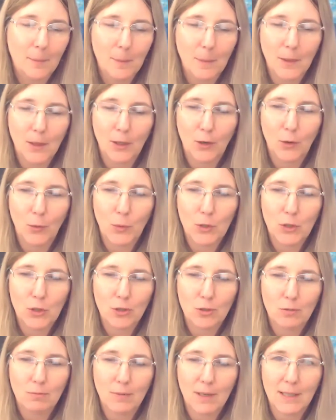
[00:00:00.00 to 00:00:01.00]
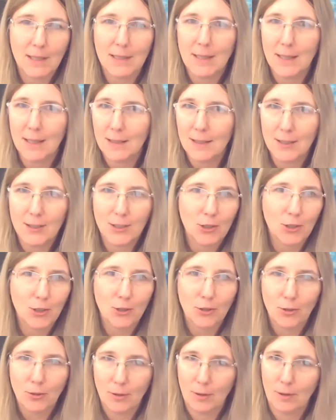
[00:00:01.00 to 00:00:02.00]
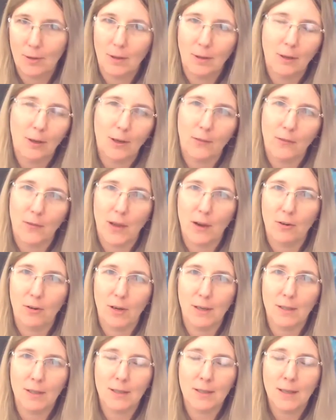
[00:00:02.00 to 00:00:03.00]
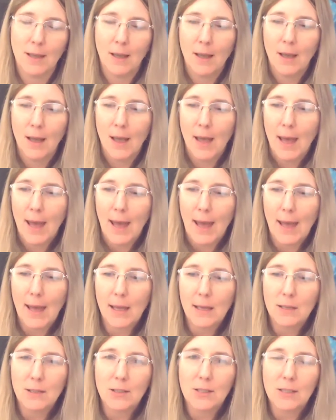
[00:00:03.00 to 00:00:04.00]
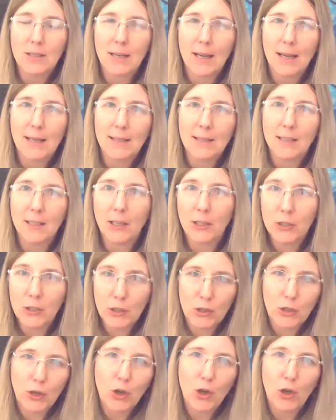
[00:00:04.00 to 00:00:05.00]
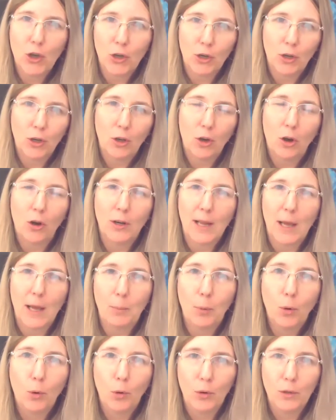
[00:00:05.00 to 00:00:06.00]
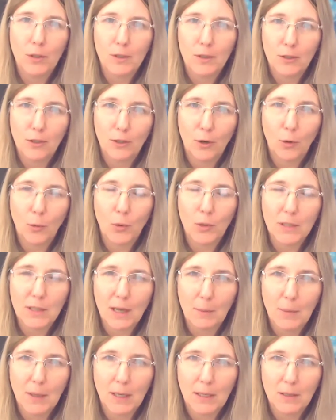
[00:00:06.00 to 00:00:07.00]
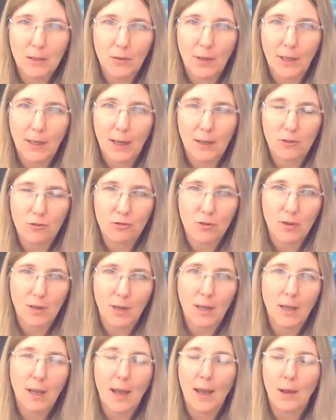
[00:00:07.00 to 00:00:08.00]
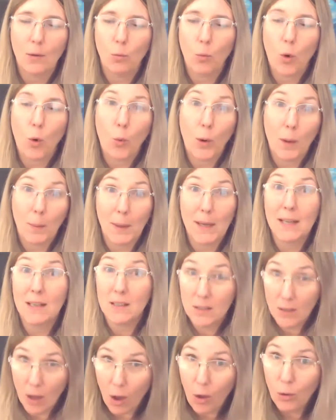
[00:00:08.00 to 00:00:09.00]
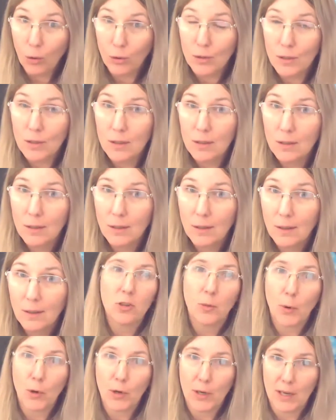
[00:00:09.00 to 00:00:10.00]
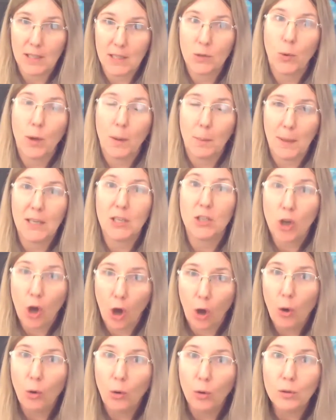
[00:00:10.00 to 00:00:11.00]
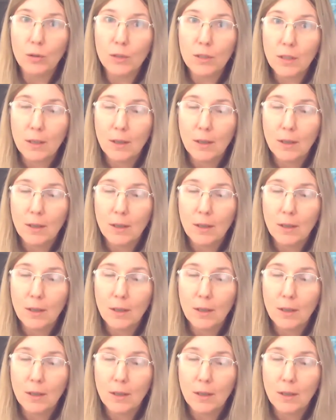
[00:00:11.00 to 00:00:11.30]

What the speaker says: which extends to a lot of areas, and it's a concern on our ports, what's coming into our country and what we're being sold. The products we're being told